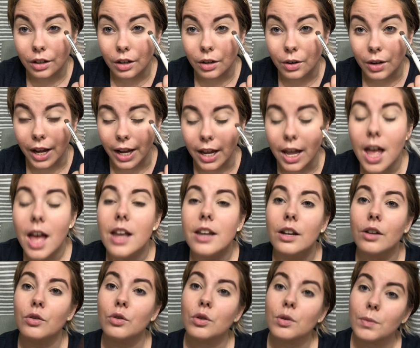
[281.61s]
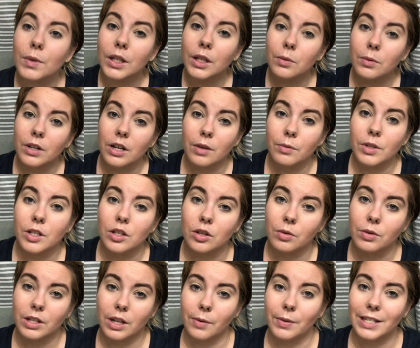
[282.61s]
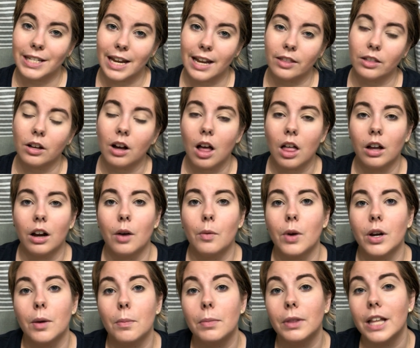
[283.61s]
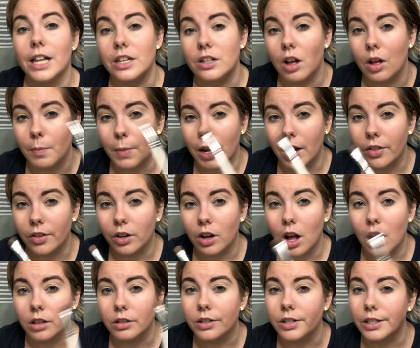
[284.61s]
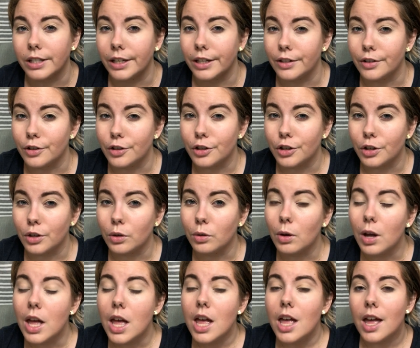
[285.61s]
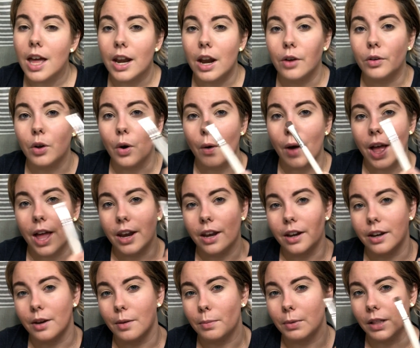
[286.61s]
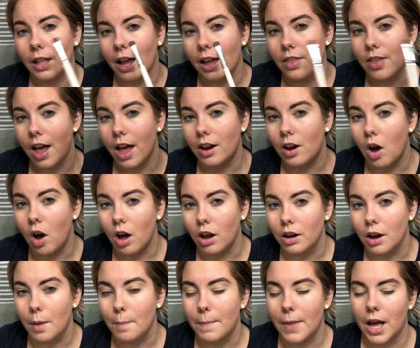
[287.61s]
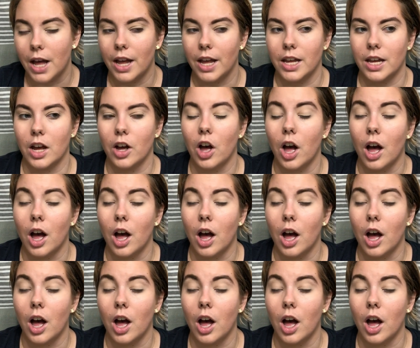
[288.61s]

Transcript: Okay, now normally what I would do is I would take the color I want to blend all my other colors into, and I'd go ahead and apply that on my